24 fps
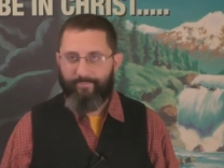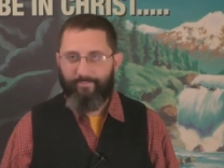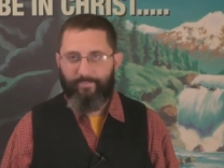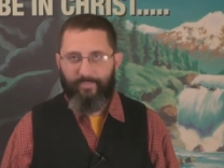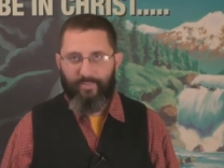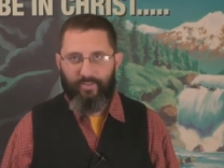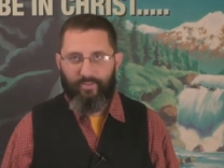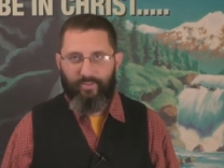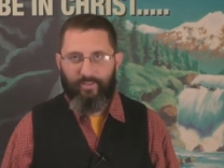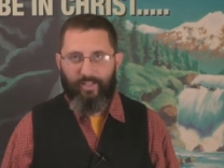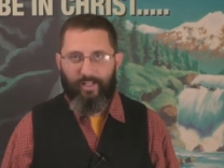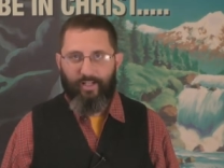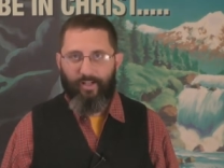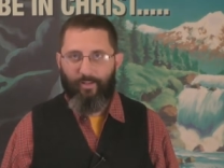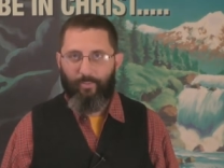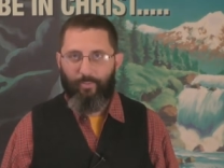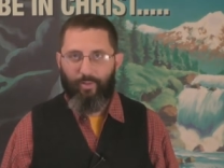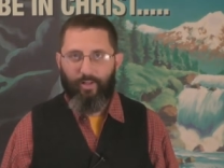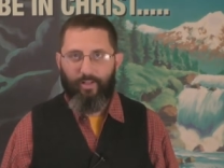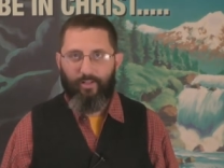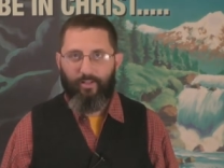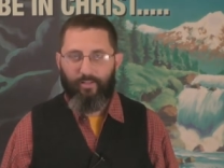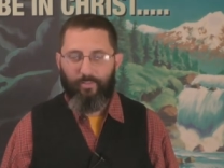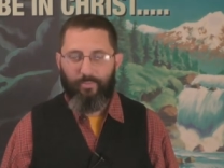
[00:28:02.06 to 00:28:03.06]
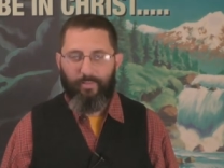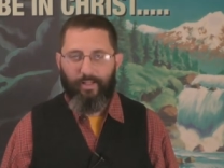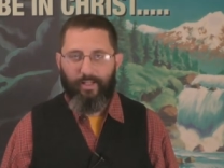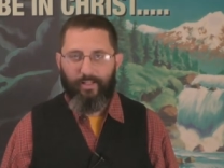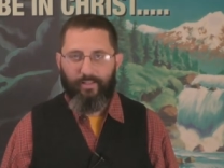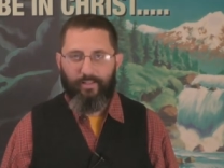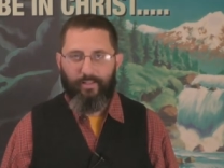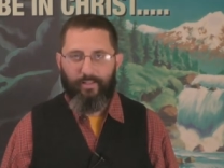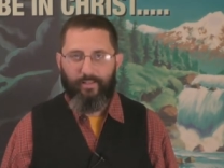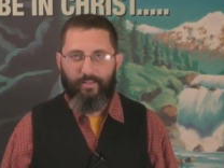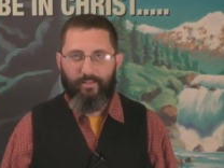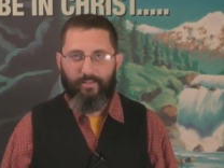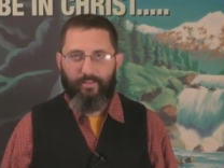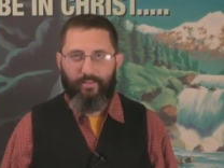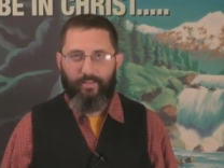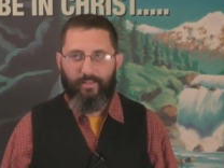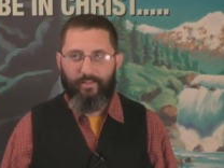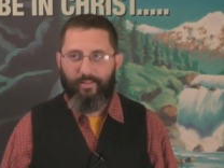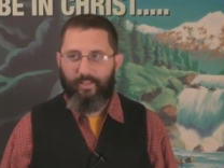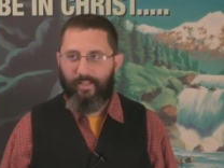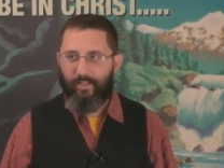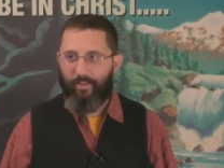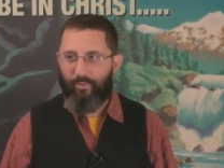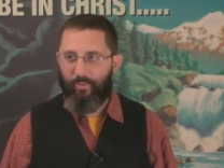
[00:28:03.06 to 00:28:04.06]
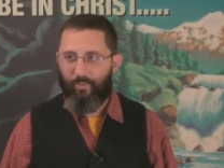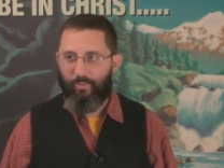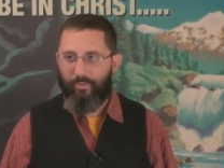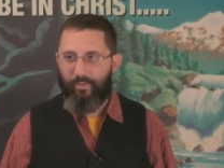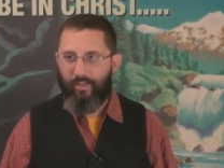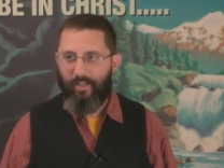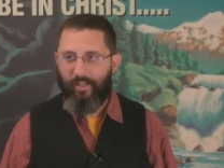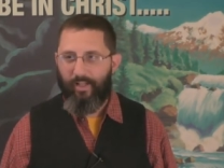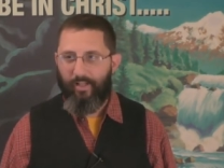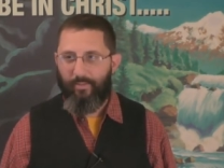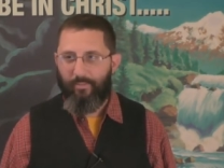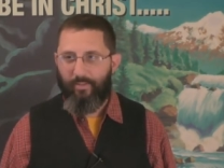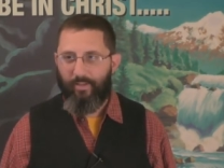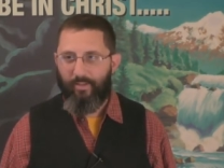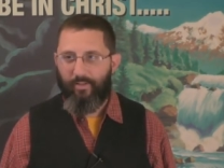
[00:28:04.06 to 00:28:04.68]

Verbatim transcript: it was terrible. I look back that, at that whole time.